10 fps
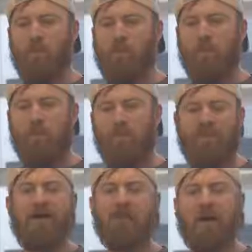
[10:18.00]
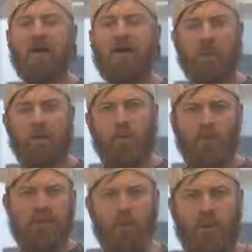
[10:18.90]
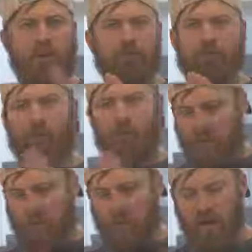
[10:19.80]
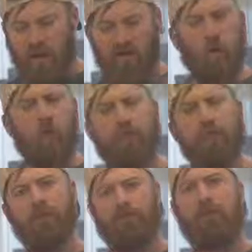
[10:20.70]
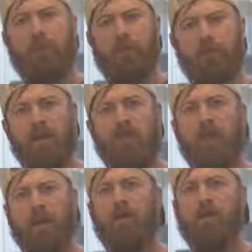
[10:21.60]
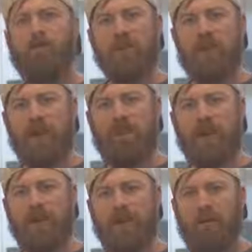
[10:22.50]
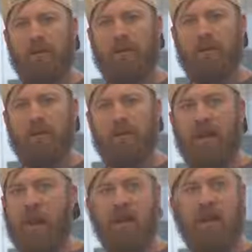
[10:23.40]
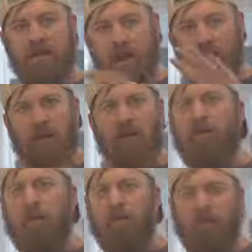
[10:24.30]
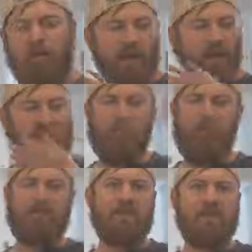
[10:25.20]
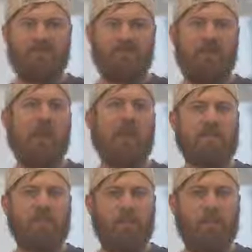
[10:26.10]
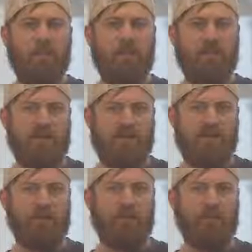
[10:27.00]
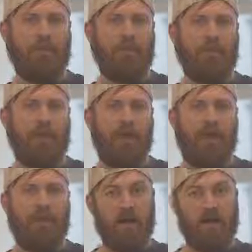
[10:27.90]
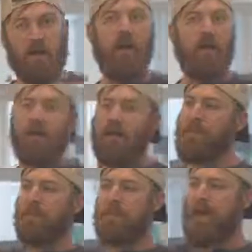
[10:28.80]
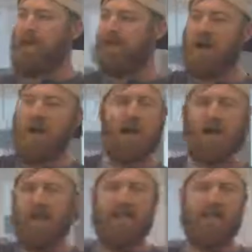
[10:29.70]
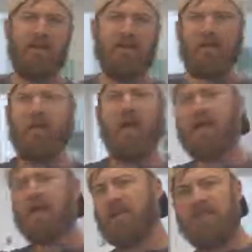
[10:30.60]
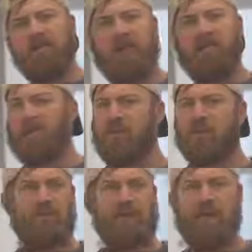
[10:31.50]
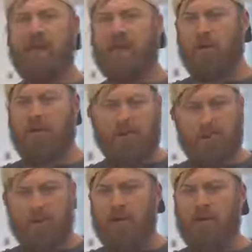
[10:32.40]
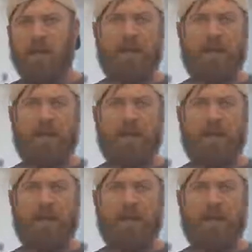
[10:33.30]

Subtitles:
without any employees, with total freedom, like what I'm talking about. Now, I'm not talking about creating a business with lots of employees here. I'm not talking about having high-paying clients and having to do sales and